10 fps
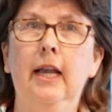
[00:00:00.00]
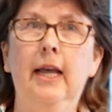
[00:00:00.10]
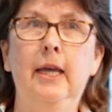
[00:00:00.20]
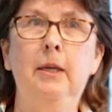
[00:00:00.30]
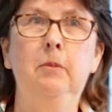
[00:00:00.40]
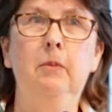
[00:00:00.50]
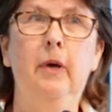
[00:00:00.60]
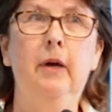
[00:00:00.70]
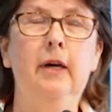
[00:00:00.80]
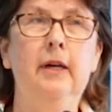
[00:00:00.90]
claim,
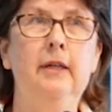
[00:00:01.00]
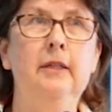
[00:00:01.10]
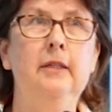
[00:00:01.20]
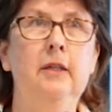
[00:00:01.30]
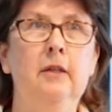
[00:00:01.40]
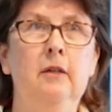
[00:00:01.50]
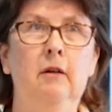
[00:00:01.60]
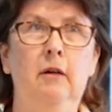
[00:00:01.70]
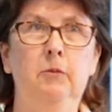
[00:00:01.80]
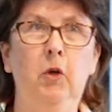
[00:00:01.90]
I'm
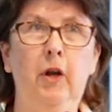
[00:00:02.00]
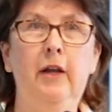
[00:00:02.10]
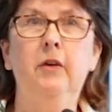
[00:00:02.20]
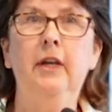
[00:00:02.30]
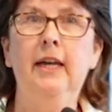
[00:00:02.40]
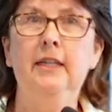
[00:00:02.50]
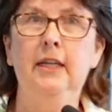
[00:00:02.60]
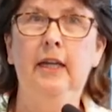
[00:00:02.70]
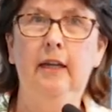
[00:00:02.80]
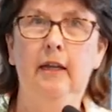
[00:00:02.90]
not
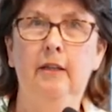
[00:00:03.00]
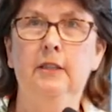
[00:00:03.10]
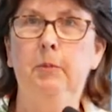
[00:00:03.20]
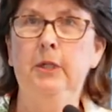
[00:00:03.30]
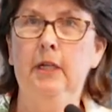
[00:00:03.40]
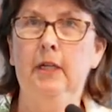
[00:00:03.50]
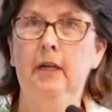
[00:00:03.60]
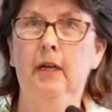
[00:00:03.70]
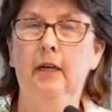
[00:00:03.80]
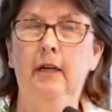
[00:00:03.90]
advocating in this
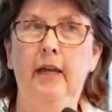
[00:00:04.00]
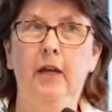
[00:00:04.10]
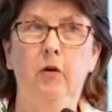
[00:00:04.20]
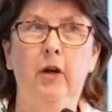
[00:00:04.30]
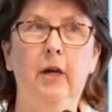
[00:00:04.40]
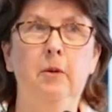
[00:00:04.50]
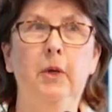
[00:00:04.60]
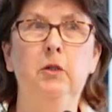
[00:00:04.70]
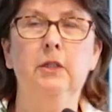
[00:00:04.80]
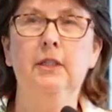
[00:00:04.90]
particular area,
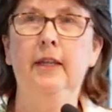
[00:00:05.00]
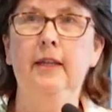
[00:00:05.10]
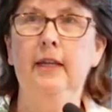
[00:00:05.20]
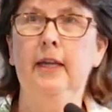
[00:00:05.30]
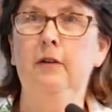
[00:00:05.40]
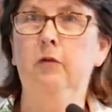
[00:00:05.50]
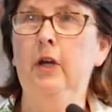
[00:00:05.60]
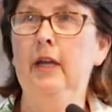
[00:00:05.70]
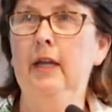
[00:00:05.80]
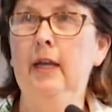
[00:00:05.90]
because I think
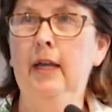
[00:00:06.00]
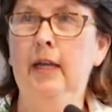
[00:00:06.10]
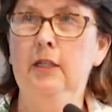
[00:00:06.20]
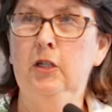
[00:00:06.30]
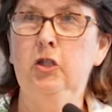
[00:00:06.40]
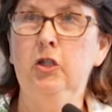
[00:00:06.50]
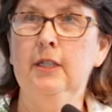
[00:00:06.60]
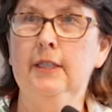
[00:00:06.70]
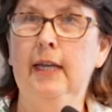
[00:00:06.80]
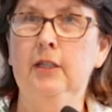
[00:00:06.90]
every
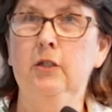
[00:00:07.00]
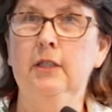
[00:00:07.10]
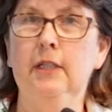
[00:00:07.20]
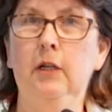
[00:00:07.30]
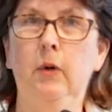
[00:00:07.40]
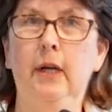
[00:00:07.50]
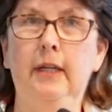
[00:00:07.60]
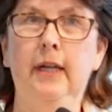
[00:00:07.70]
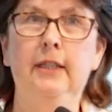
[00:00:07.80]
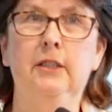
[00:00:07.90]
Indigenous agency
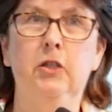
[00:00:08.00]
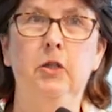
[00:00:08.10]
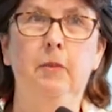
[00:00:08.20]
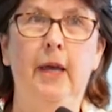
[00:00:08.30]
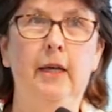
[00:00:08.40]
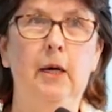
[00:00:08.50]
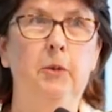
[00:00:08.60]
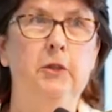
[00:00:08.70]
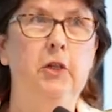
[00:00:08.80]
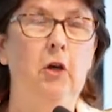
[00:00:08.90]
really needs to make up
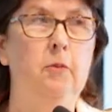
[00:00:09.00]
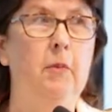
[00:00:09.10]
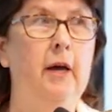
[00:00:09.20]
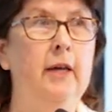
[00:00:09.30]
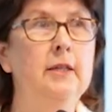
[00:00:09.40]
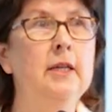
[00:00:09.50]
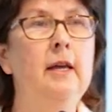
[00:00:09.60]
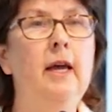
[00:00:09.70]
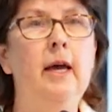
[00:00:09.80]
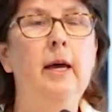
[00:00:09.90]
its own mind,
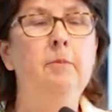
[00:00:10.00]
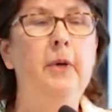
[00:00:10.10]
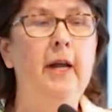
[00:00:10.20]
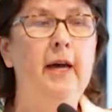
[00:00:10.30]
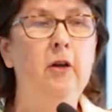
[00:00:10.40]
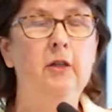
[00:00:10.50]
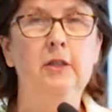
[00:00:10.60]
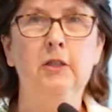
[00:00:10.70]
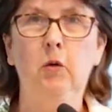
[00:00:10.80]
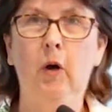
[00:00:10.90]
and Barnados
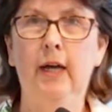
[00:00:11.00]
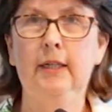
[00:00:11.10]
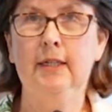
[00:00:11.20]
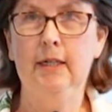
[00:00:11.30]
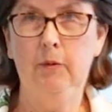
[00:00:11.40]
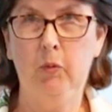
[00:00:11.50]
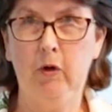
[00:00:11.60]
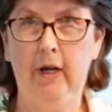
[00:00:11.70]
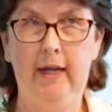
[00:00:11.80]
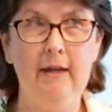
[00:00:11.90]
is quite
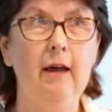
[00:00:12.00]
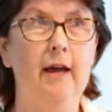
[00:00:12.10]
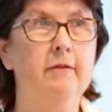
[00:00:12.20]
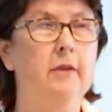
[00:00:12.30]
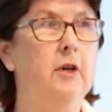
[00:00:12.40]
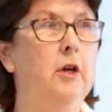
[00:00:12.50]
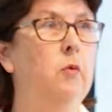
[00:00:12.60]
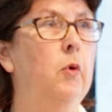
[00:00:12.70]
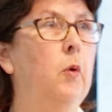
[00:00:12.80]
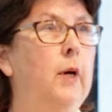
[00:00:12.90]
deliberately, at the
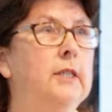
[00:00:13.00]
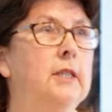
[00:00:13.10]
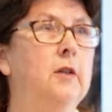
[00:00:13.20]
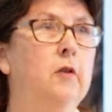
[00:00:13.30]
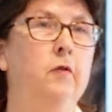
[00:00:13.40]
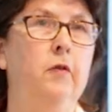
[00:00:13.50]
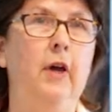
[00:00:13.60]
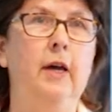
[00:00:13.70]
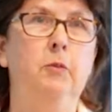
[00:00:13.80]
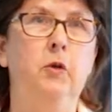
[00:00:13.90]
request of
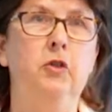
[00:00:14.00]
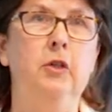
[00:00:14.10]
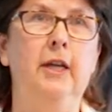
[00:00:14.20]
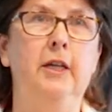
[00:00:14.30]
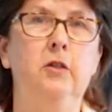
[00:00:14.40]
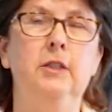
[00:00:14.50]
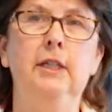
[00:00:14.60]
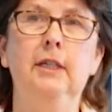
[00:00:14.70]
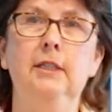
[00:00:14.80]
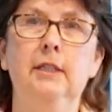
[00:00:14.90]
Aboriginal
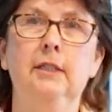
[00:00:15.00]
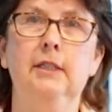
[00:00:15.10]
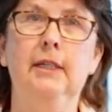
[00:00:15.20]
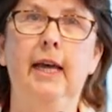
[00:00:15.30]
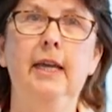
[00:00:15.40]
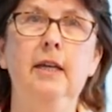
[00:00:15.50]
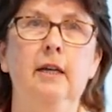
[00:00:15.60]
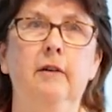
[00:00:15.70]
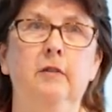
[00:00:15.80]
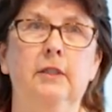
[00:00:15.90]
agencies and SNAIC,
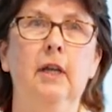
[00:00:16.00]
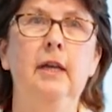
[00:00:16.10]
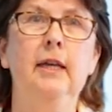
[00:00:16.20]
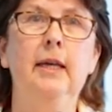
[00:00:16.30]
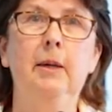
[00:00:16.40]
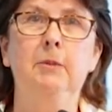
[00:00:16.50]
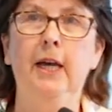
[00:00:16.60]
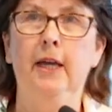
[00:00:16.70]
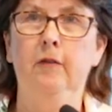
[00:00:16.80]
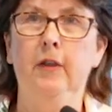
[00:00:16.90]
has kept
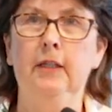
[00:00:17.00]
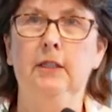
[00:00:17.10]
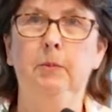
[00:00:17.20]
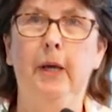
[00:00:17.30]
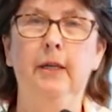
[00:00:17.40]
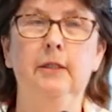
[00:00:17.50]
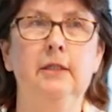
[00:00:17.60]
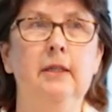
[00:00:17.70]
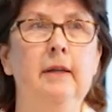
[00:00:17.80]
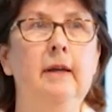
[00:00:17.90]
out of that
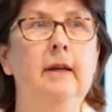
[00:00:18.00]
space.